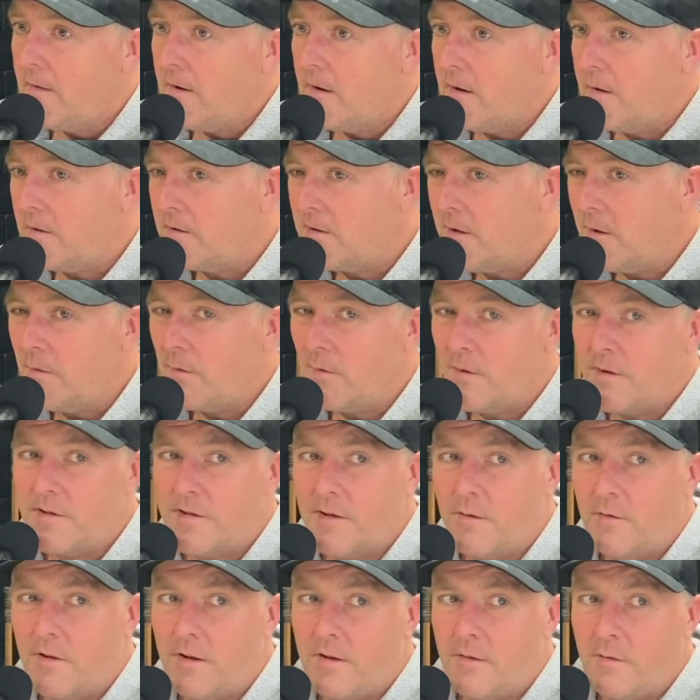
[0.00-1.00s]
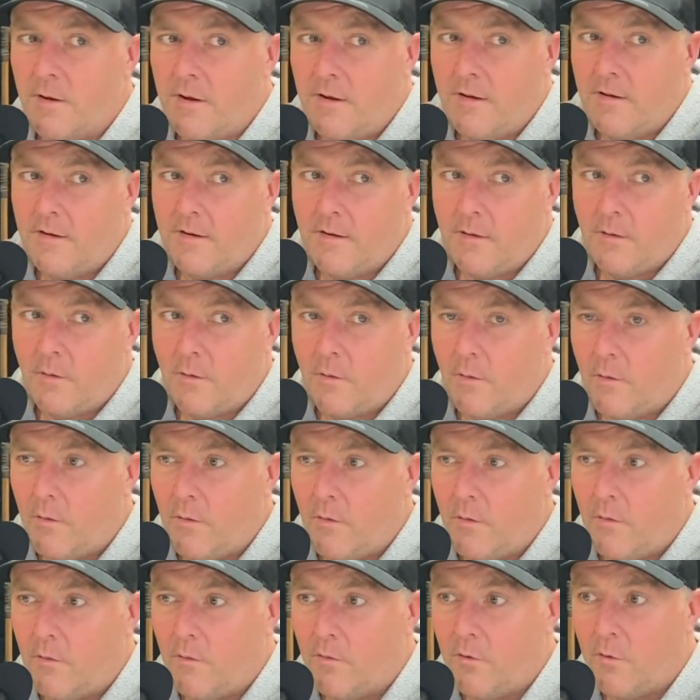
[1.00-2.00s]
You know, some of them might say, well,
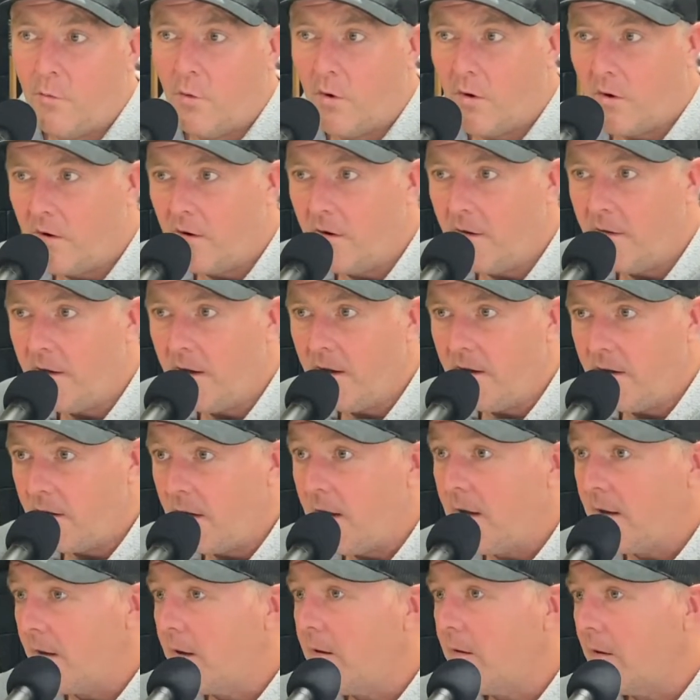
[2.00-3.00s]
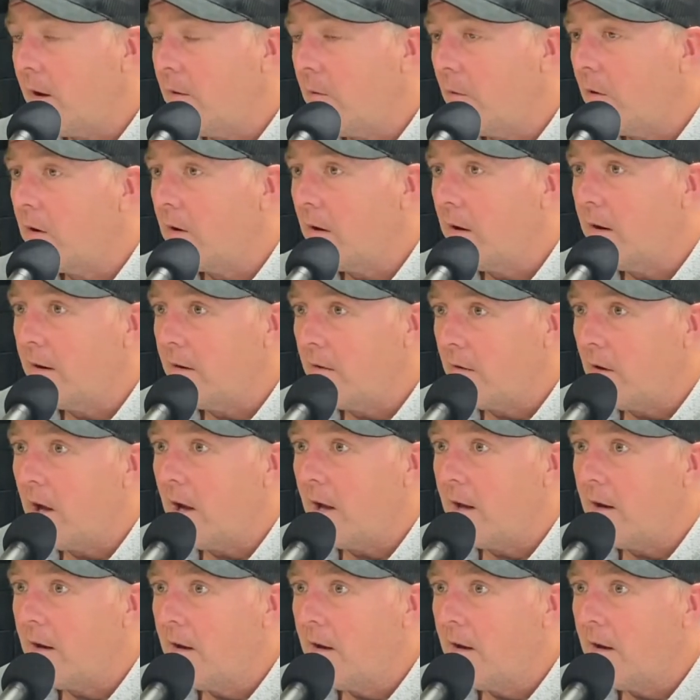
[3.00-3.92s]
we work on that. Yeah, I work on it a lot.